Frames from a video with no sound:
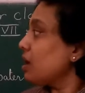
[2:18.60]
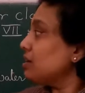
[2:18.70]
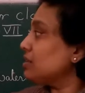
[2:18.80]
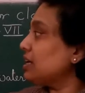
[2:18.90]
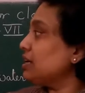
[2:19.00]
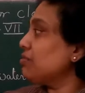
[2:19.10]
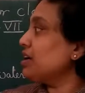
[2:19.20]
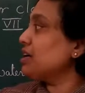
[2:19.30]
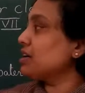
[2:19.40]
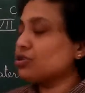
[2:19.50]

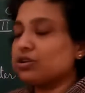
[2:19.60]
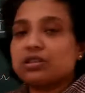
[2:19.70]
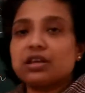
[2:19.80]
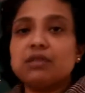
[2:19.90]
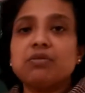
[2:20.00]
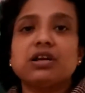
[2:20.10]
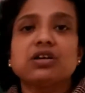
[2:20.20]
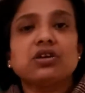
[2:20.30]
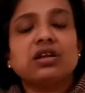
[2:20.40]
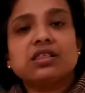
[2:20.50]
Sedimentation.
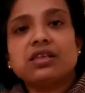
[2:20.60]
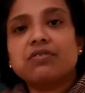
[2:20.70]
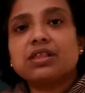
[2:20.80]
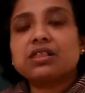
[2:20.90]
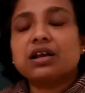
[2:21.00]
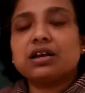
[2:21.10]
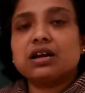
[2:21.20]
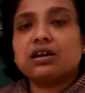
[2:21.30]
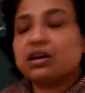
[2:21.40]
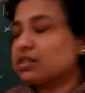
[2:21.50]
Sedimentation in 7th
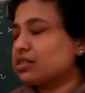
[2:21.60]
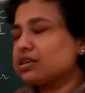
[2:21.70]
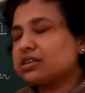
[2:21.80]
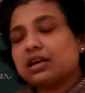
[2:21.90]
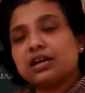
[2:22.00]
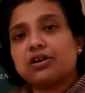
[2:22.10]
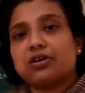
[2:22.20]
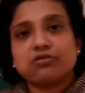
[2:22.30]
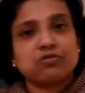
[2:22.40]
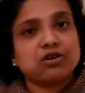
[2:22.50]
standard, 6th standard
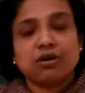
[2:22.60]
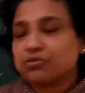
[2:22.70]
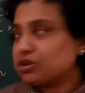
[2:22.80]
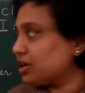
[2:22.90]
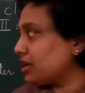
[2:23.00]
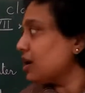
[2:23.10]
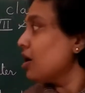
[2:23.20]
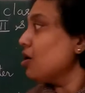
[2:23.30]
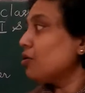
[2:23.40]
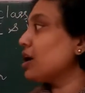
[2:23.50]
also you have studied.
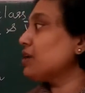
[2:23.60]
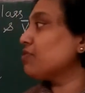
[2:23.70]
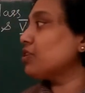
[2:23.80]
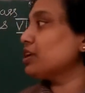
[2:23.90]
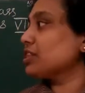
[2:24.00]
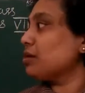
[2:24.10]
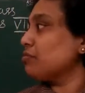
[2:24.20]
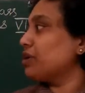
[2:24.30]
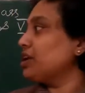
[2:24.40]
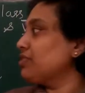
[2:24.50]
What, for
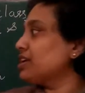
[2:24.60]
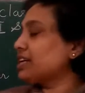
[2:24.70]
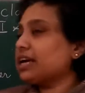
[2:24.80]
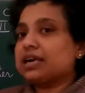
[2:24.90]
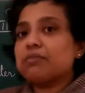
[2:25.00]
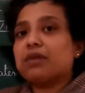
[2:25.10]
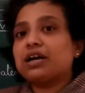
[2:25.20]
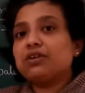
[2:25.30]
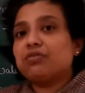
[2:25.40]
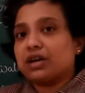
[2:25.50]
example, you will take a
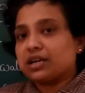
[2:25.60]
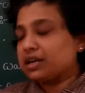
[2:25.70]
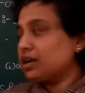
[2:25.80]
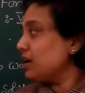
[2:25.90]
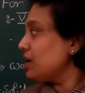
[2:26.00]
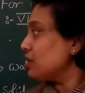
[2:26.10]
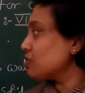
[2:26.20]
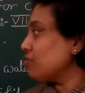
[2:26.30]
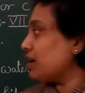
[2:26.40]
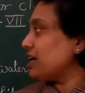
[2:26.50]
muddy water.
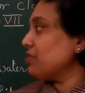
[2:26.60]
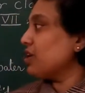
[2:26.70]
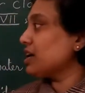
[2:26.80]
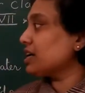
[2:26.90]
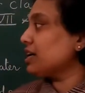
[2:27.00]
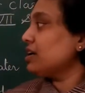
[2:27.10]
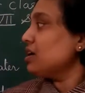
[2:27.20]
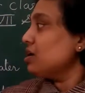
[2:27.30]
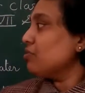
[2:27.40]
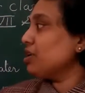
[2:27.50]
So muddy water,
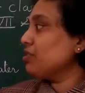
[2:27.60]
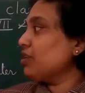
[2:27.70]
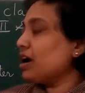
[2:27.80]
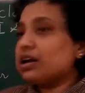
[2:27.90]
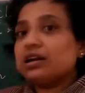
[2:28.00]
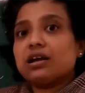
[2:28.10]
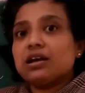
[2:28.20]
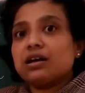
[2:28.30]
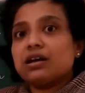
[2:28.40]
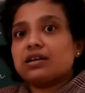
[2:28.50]
when you are
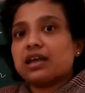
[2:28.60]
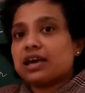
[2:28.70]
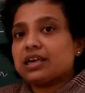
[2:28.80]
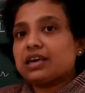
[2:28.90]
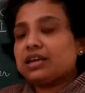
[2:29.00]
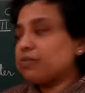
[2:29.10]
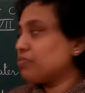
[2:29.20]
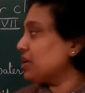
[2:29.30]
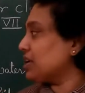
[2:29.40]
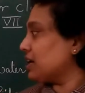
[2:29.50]
taking in a
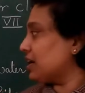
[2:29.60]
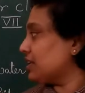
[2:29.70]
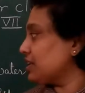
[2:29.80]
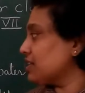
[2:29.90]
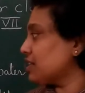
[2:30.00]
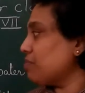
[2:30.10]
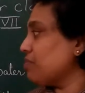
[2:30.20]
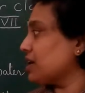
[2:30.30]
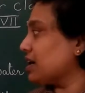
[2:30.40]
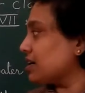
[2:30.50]
beaker, this is a
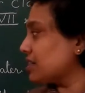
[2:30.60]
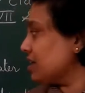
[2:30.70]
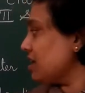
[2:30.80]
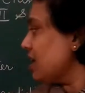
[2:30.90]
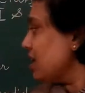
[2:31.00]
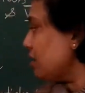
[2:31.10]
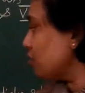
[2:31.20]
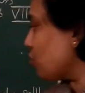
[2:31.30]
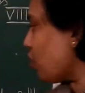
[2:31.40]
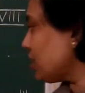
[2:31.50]
beaker. See,
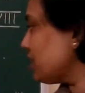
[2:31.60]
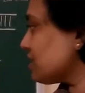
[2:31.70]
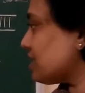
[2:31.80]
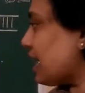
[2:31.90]
draw this